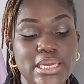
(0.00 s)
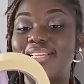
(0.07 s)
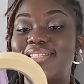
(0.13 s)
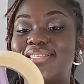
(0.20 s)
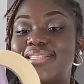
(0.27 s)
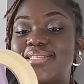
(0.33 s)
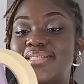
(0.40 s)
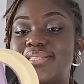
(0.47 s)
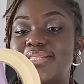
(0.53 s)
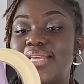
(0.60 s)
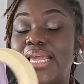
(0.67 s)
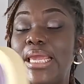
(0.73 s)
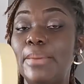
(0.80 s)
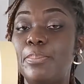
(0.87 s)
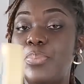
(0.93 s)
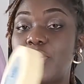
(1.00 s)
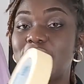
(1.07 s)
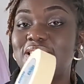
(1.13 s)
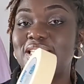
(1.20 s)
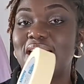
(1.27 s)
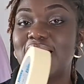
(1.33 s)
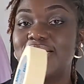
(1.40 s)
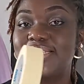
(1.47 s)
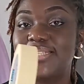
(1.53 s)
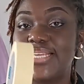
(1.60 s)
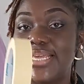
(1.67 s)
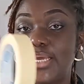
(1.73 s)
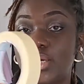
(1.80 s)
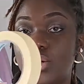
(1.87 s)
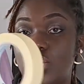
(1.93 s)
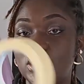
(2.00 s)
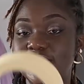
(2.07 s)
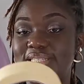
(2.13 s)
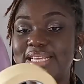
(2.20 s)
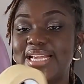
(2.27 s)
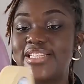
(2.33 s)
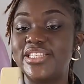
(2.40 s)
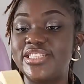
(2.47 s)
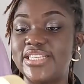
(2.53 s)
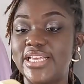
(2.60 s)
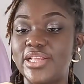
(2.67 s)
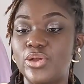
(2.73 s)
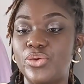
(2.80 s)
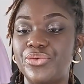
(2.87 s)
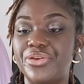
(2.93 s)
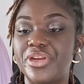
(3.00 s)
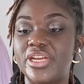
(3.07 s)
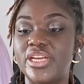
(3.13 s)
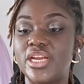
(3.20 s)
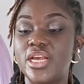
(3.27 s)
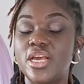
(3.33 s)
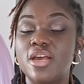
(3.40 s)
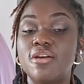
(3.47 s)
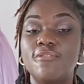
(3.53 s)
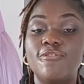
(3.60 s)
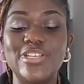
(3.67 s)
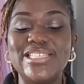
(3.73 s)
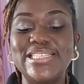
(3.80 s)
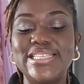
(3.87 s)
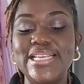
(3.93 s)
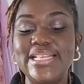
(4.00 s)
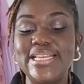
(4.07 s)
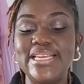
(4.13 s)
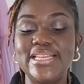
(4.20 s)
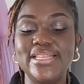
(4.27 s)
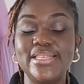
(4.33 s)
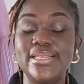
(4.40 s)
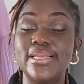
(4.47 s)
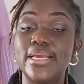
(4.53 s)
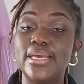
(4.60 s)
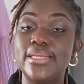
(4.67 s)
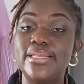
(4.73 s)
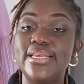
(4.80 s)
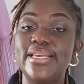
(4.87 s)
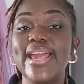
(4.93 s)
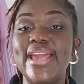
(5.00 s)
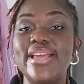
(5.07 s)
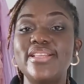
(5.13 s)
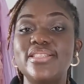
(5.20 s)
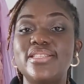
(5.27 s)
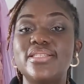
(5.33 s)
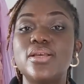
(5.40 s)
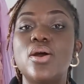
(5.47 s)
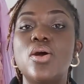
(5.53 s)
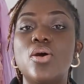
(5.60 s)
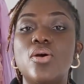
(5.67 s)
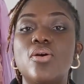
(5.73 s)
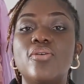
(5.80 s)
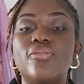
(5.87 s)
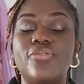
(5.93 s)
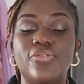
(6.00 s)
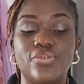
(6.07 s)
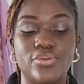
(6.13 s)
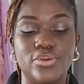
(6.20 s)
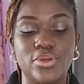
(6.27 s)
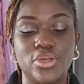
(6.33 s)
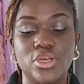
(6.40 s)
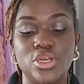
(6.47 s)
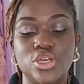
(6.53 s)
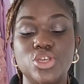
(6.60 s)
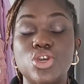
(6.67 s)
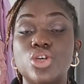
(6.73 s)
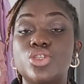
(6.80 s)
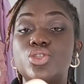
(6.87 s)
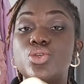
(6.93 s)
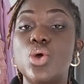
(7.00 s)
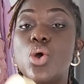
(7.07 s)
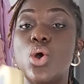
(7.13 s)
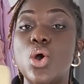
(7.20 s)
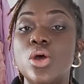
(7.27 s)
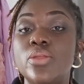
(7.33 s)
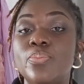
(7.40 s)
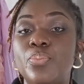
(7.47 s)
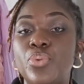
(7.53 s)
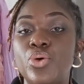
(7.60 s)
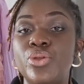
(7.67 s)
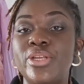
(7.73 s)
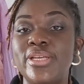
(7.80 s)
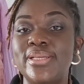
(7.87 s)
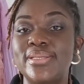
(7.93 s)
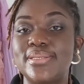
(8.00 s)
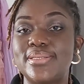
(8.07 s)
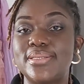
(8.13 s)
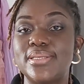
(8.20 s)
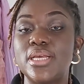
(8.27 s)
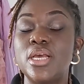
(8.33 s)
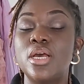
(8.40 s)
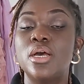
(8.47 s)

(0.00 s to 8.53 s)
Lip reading: It's important in corset tailoring for sealing the ends of your sew-on bonings,